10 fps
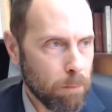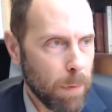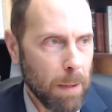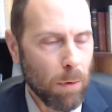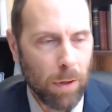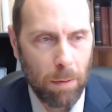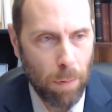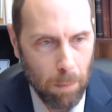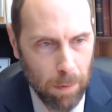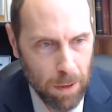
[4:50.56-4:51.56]
People can
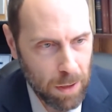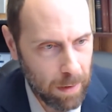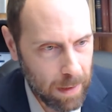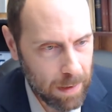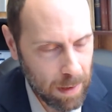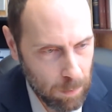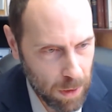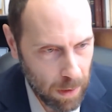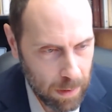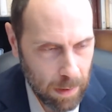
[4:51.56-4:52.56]
publish on these
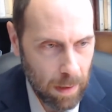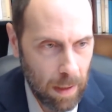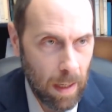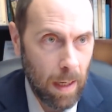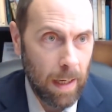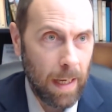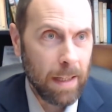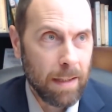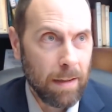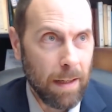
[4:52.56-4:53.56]
subjects.
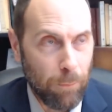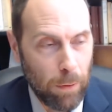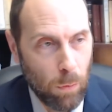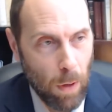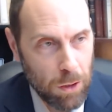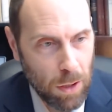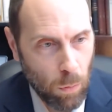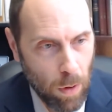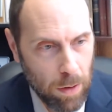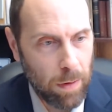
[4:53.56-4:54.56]
It's a different
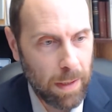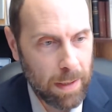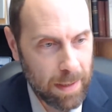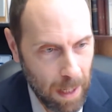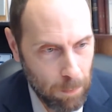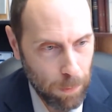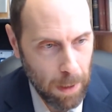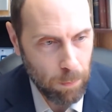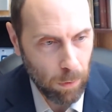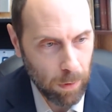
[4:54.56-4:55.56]
question whether these same
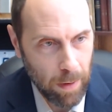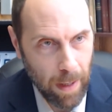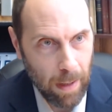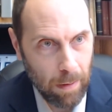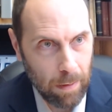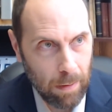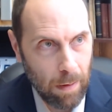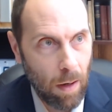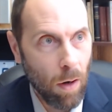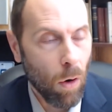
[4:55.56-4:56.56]
people can then
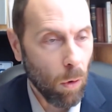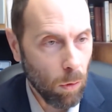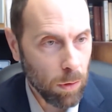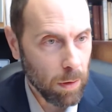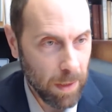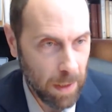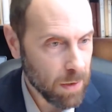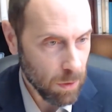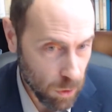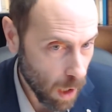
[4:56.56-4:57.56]
hold a
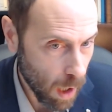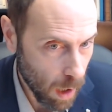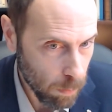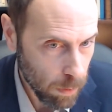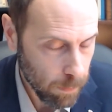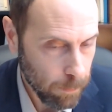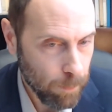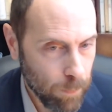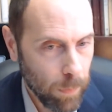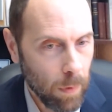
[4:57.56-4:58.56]
decent job
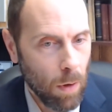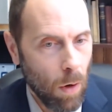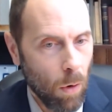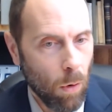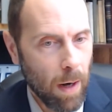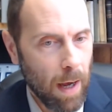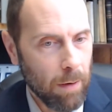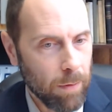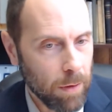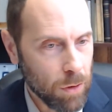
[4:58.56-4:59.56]
or
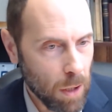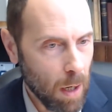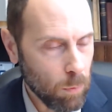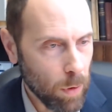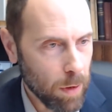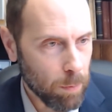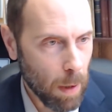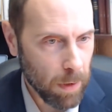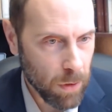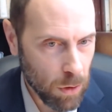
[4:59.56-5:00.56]
have a job with the
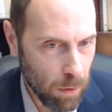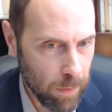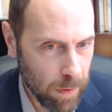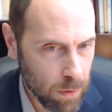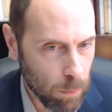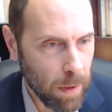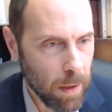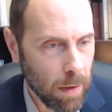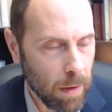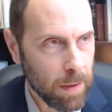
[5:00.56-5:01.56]
public service, or be a